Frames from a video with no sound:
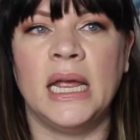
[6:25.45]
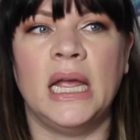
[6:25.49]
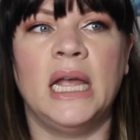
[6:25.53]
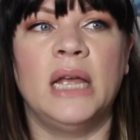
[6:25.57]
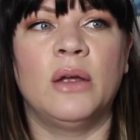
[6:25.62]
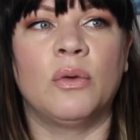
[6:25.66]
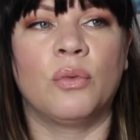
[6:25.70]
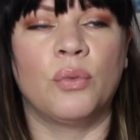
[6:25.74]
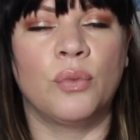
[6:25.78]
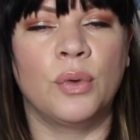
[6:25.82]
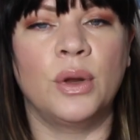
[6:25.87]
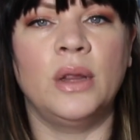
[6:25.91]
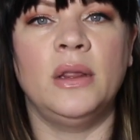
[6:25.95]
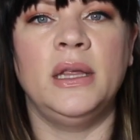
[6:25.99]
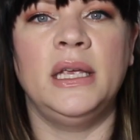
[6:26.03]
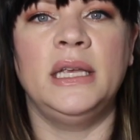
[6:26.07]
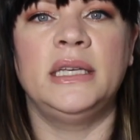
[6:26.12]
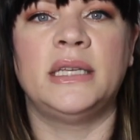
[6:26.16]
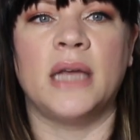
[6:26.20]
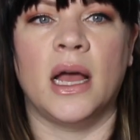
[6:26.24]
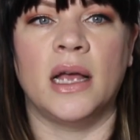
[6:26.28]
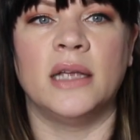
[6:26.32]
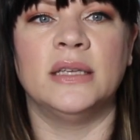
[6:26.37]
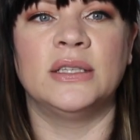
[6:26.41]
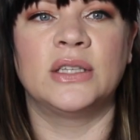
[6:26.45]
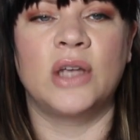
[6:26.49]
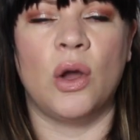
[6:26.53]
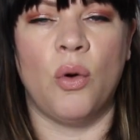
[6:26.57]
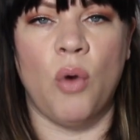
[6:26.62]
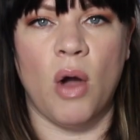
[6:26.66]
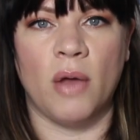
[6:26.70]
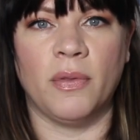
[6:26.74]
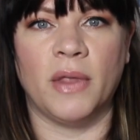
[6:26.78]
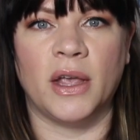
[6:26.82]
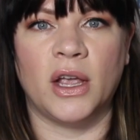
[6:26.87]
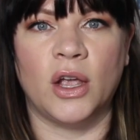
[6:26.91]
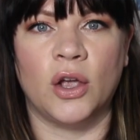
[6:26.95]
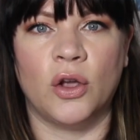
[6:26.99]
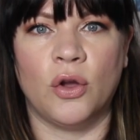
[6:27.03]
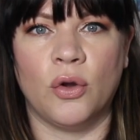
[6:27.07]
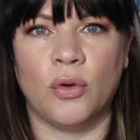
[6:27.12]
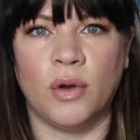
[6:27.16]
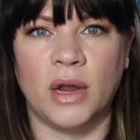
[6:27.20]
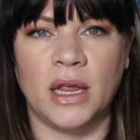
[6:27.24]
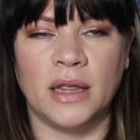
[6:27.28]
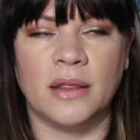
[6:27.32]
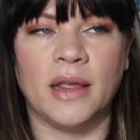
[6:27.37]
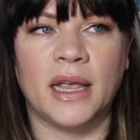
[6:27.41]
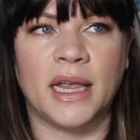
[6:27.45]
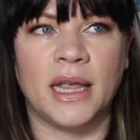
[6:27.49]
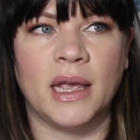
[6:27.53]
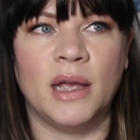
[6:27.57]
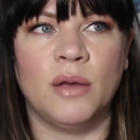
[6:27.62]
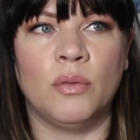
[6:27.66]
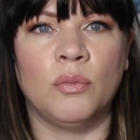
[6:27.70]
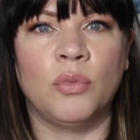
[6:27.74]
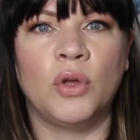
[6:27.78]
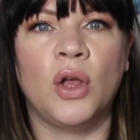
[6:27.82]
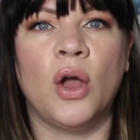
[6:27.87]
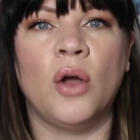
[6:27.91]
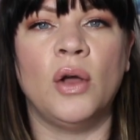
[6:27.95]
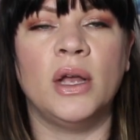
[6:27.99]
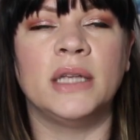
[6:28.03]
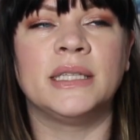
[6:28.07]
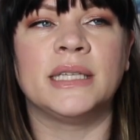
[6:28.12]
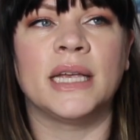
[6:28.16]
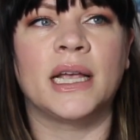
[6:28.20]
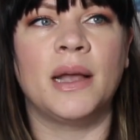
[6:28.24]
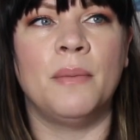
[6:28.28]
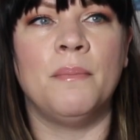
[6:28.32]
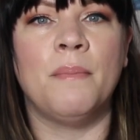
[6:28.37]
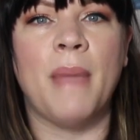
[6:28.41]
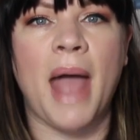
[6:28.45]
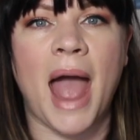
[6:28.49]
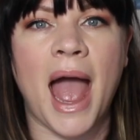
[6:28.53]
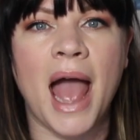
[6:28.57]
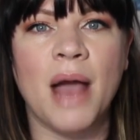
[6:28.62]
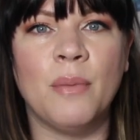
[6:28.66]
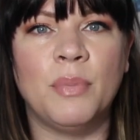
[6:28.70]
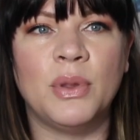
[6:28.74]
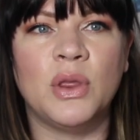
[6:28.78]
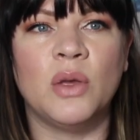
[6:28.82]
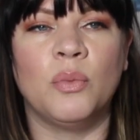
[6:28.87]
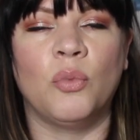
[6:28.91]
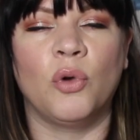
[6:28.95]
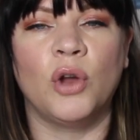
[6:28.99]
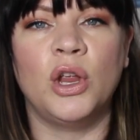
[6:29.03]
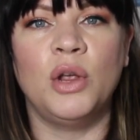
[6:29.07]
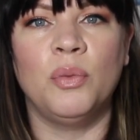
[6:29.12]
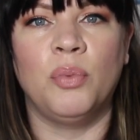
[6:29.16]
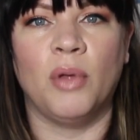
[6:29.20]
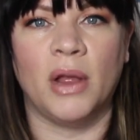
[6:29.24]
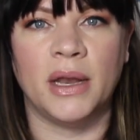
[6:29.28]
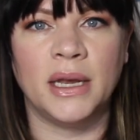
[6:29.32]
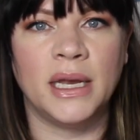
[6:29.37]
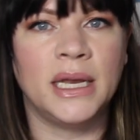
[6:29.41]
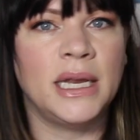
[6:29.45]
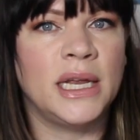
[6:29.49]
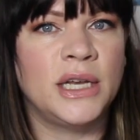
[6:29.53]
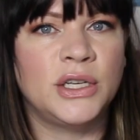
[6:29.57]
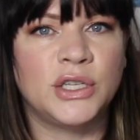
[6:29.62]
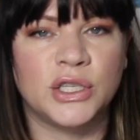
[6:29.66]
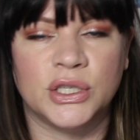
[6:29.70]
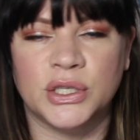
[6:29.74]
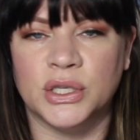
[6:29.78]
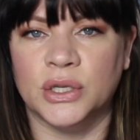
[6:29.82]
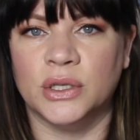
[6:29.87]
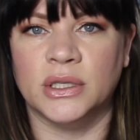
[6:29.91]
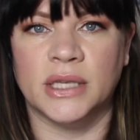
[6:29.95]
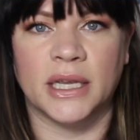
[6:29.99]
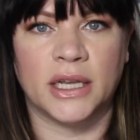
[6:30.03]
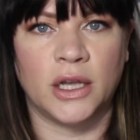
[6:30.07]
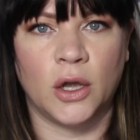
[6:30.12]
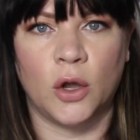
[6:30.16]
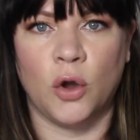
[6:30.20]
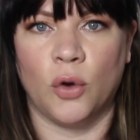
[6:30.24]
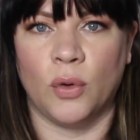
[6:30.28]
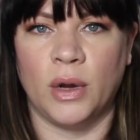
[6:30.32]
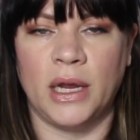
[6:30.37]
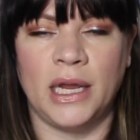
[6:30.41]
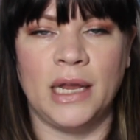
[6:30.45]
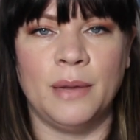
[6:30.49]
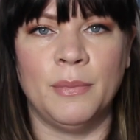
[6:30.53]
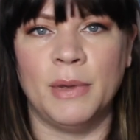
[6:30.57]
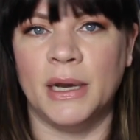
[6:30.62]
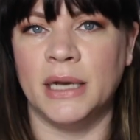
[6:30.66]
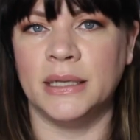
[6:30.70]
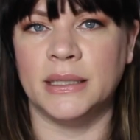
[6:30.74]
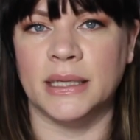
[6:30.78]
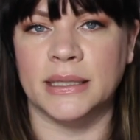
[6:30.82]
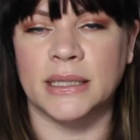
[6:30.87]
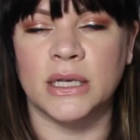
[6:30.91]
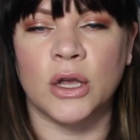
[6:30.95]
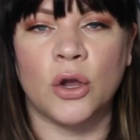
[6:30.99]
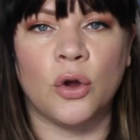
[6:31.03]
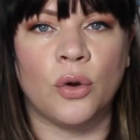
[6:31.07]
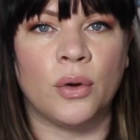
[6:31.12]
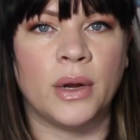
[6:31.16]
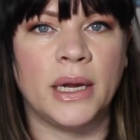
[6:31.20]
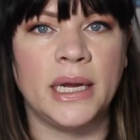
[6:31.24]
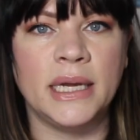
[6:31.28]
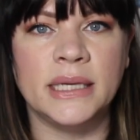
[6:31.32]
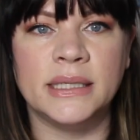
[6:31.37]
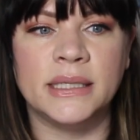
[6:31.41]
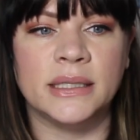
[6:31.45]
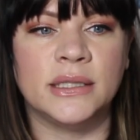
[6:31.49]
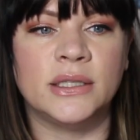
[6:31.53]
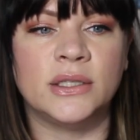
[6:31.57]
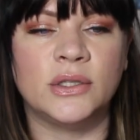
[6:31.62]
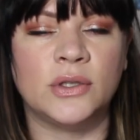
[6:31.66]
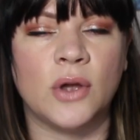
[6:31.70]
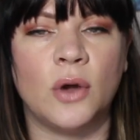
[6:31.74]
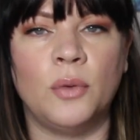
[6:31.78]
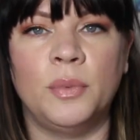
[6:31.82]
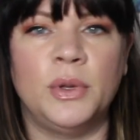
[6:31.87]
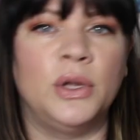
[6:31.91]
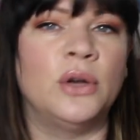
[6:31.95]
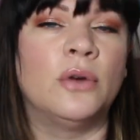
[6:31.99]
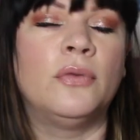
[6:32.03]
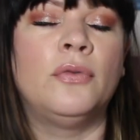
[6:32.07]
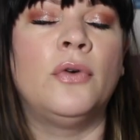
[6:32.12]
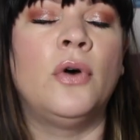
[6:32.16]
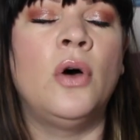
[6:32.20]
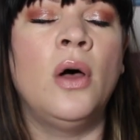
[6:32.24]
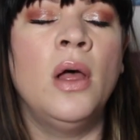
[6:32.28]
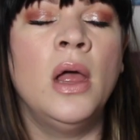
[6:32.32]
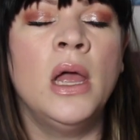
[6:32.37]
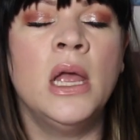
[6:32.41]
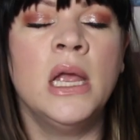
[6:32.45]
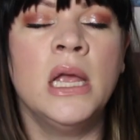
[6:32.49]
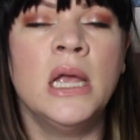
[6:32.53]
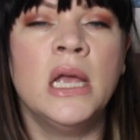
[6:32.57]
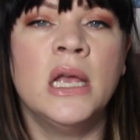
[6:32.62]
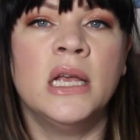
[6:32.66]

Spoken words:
It really does go on like it's like a matte, but the more you blend it, it just looks like a cream and it doesn't crease. It's so beautiful.